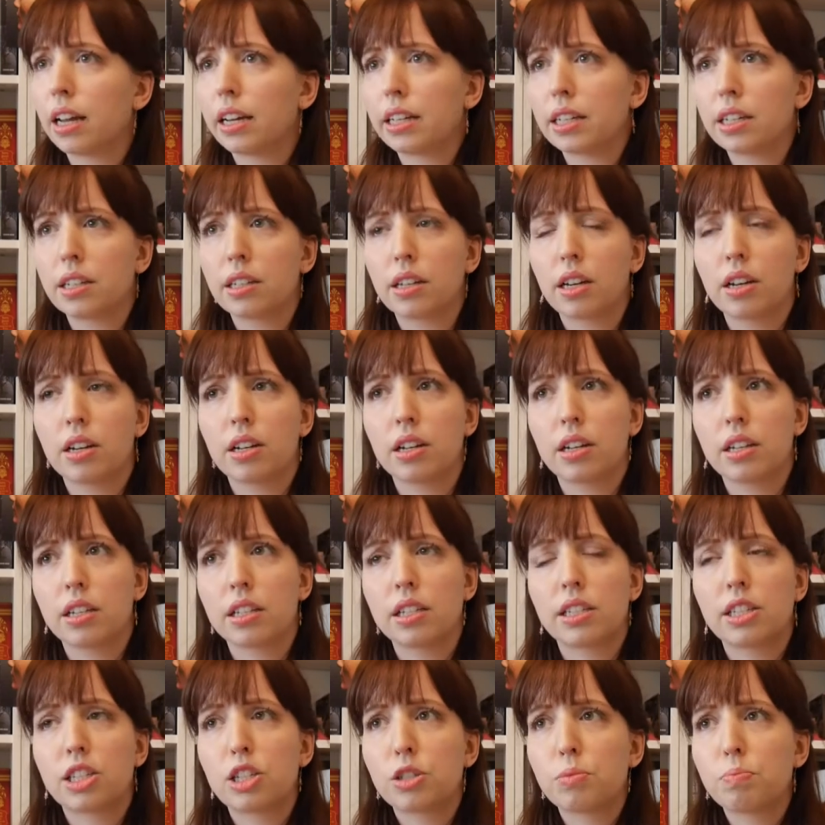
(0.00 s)
like,
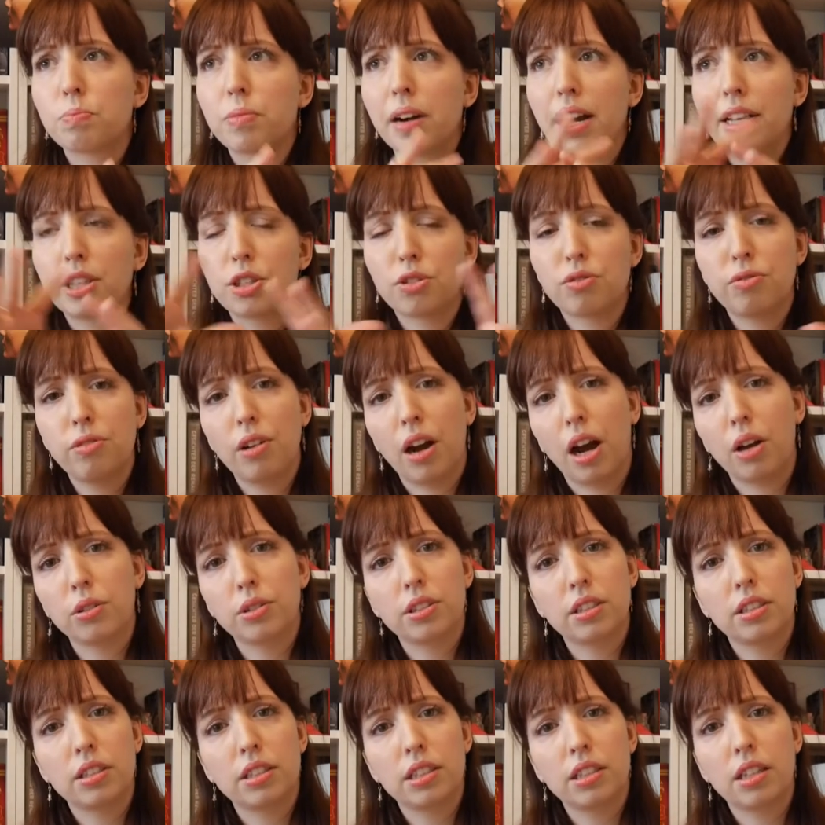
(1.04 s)
it spreads
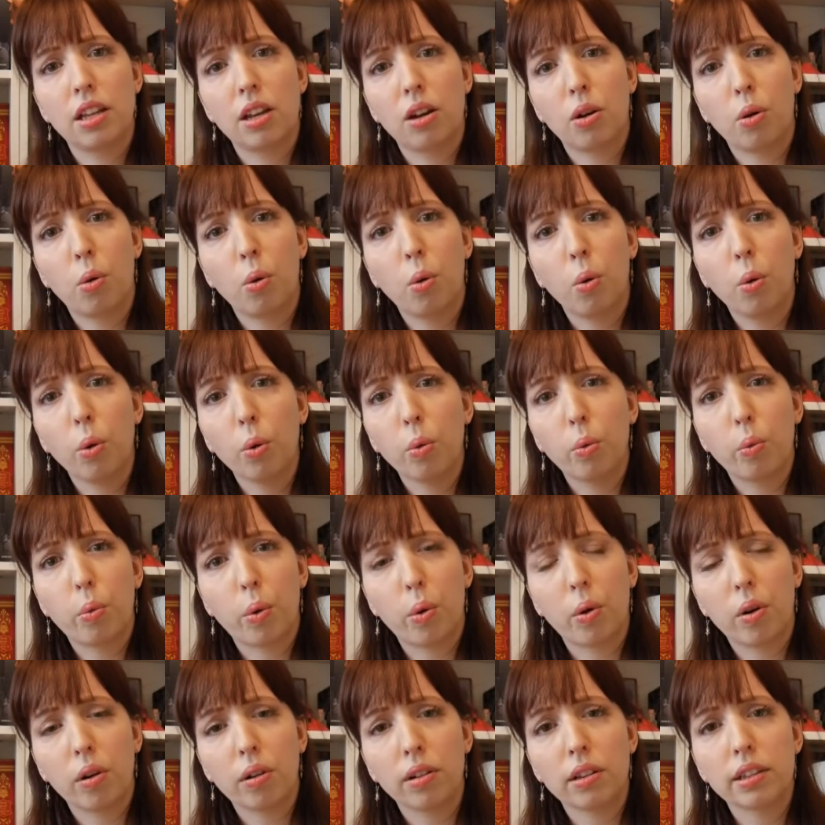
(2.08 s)
throughout the whole
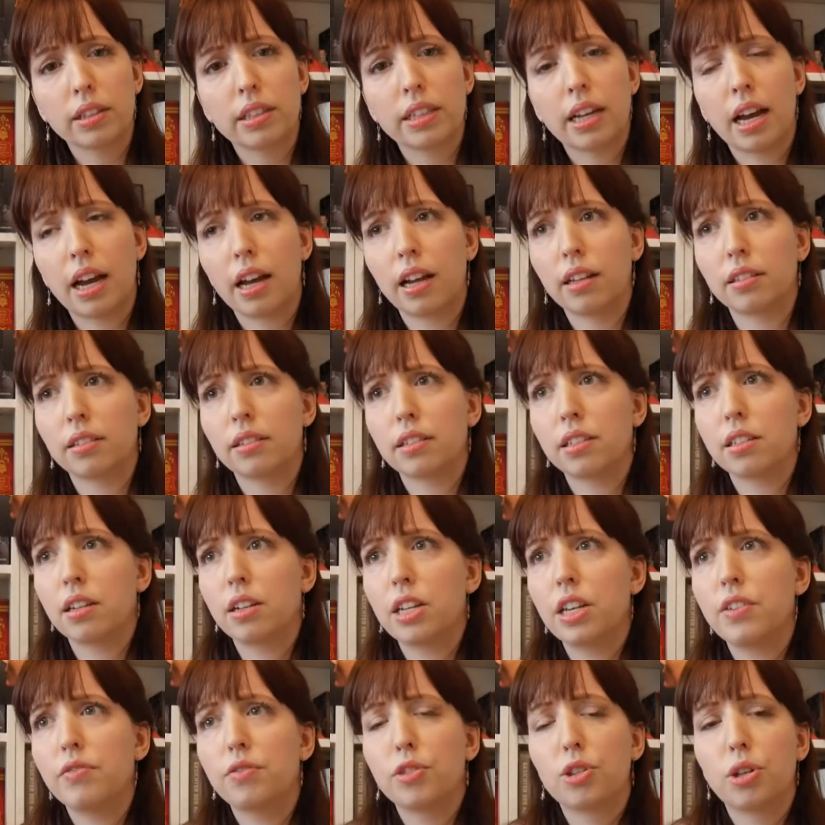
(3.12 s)
world, and
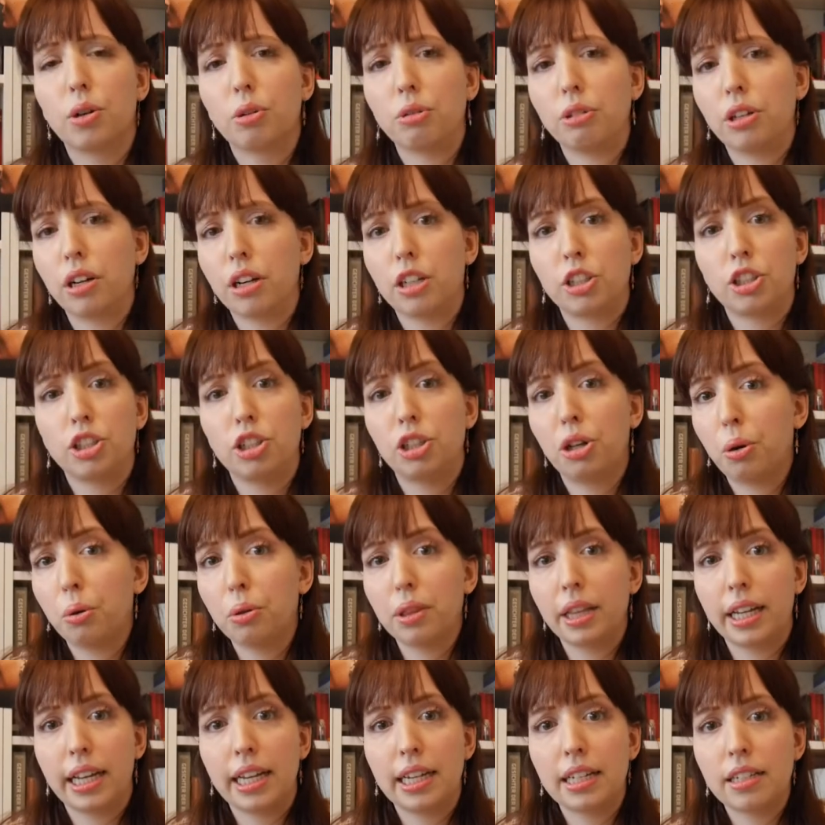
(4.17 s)
even though there are no
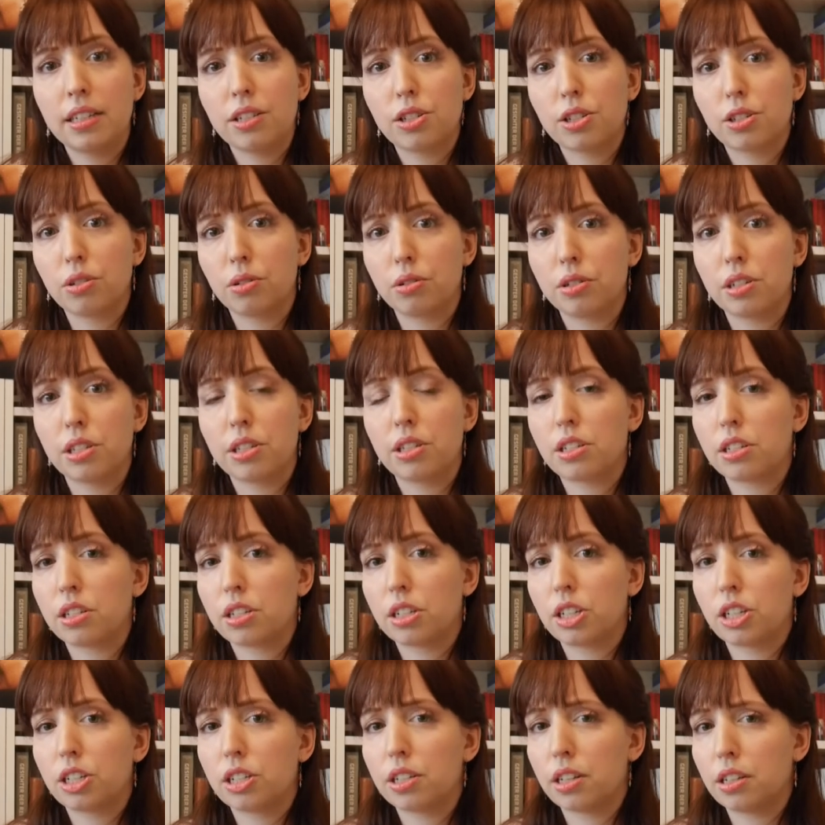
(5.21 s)
links, so
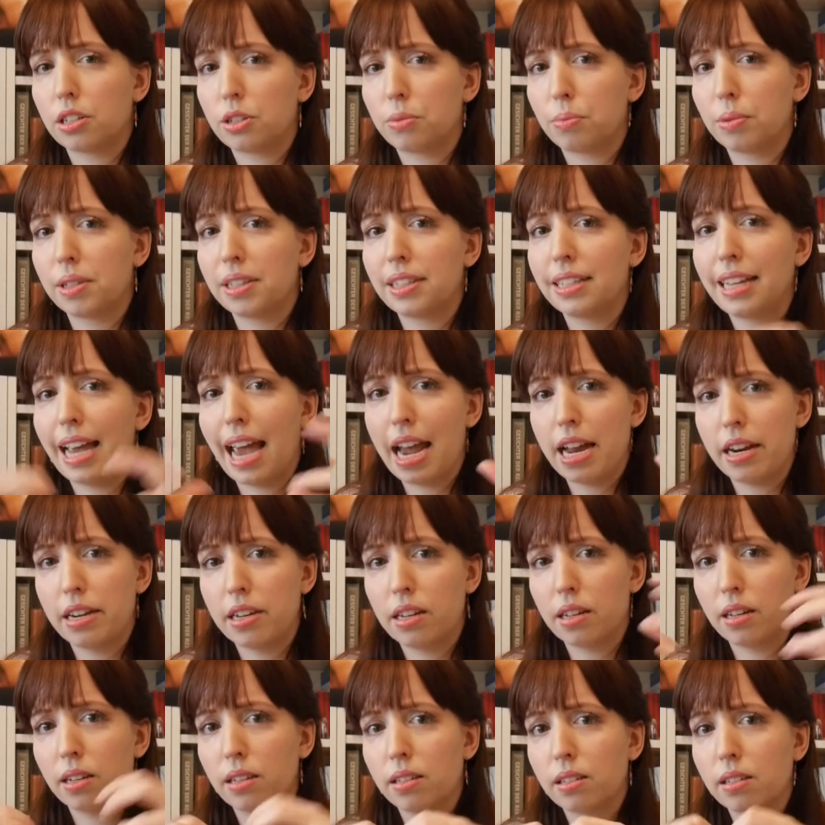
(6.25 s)
it's just a
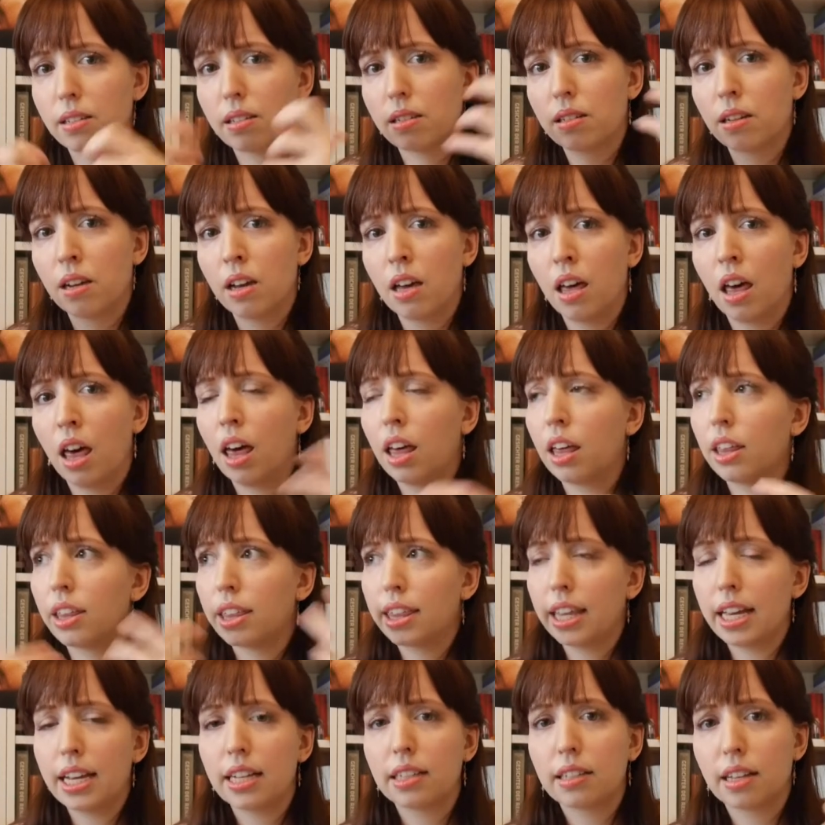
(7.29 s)
spontaneous
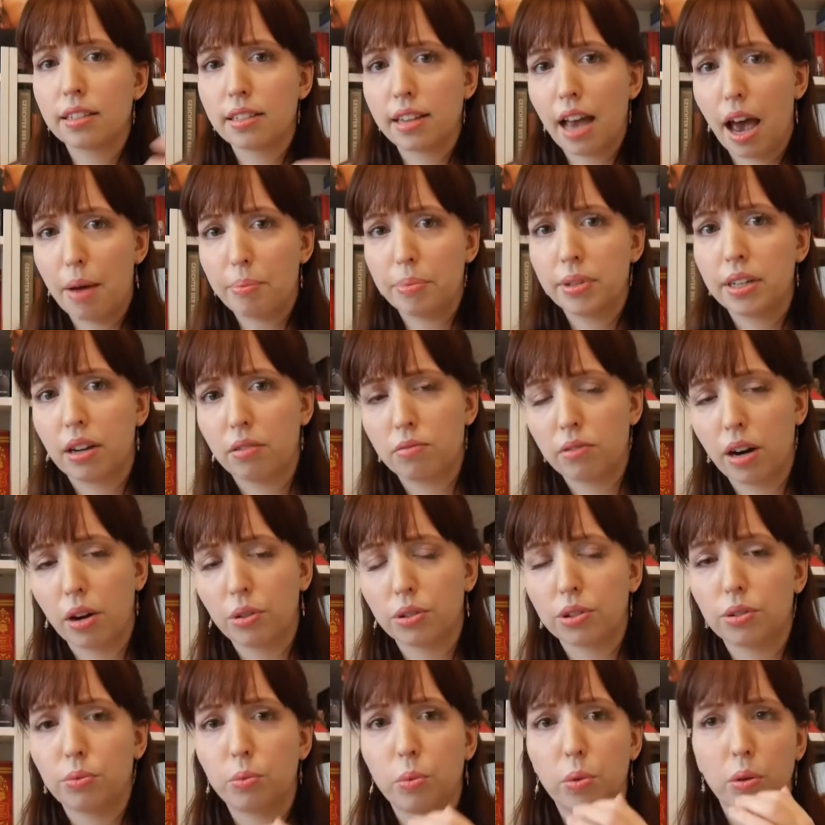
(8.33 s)
thing that's happening
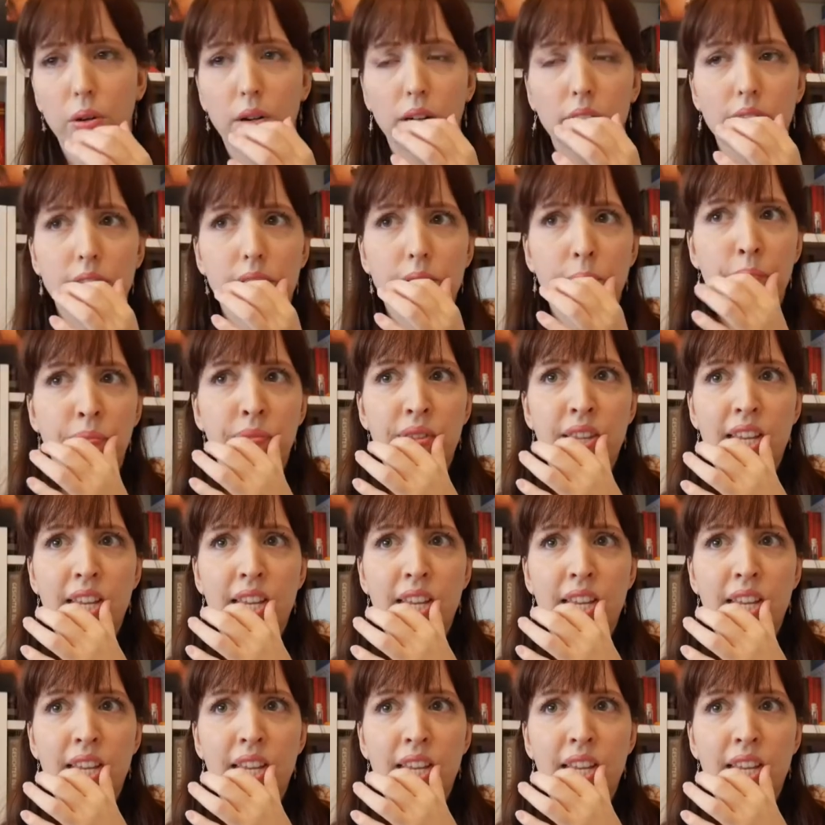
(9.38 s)
around the world.